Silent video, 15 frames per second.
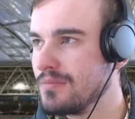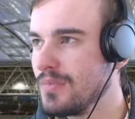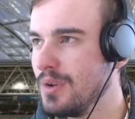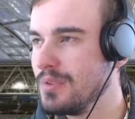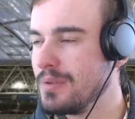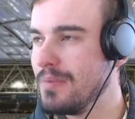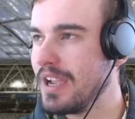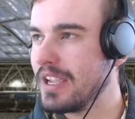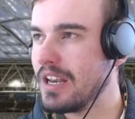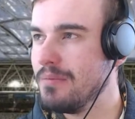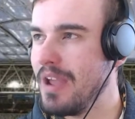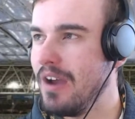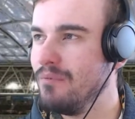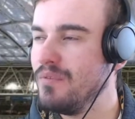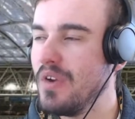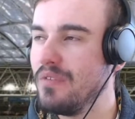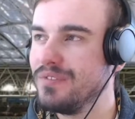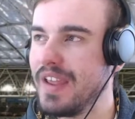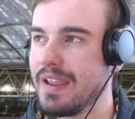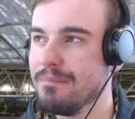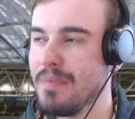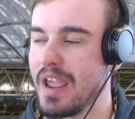Only making about
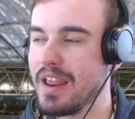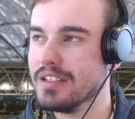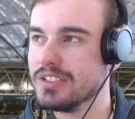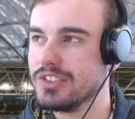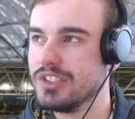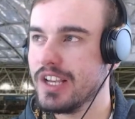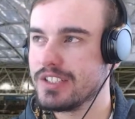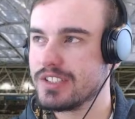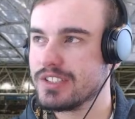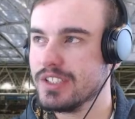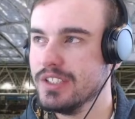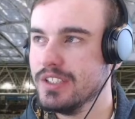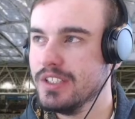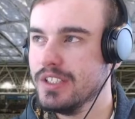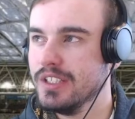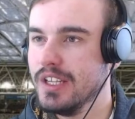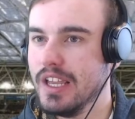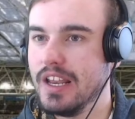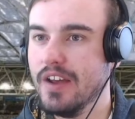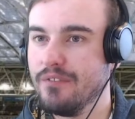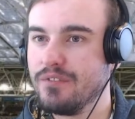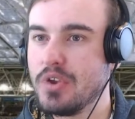15 metres just
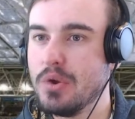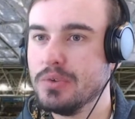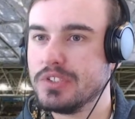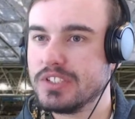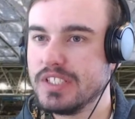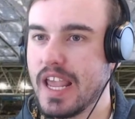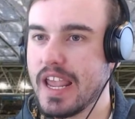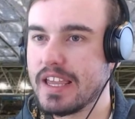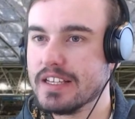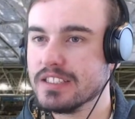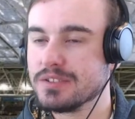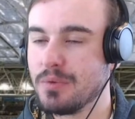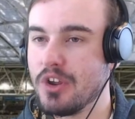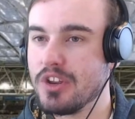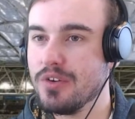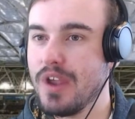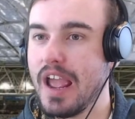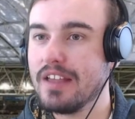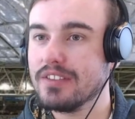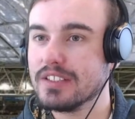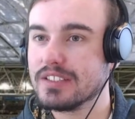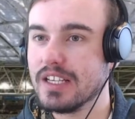in a few seconds. Weren't you
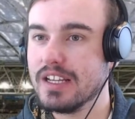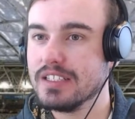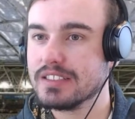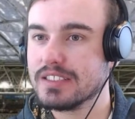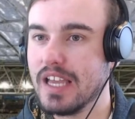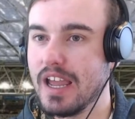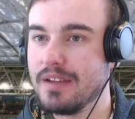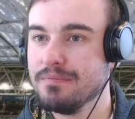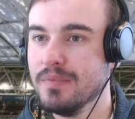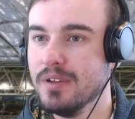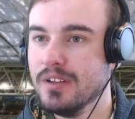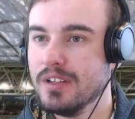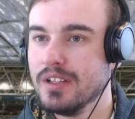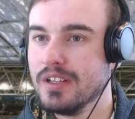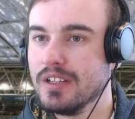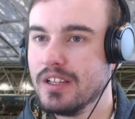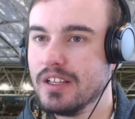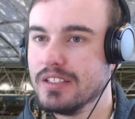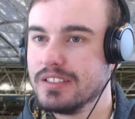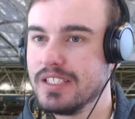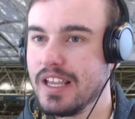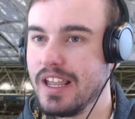at the Satyrs game?
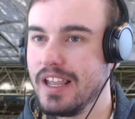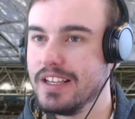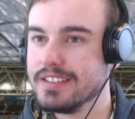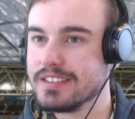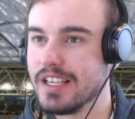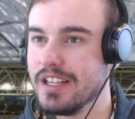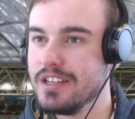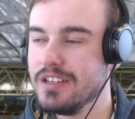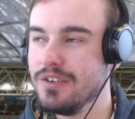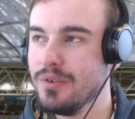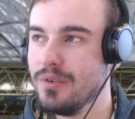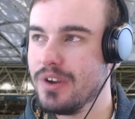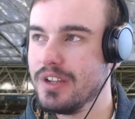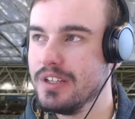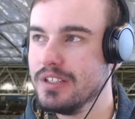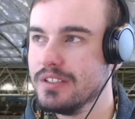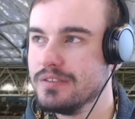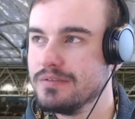Says Hanoi.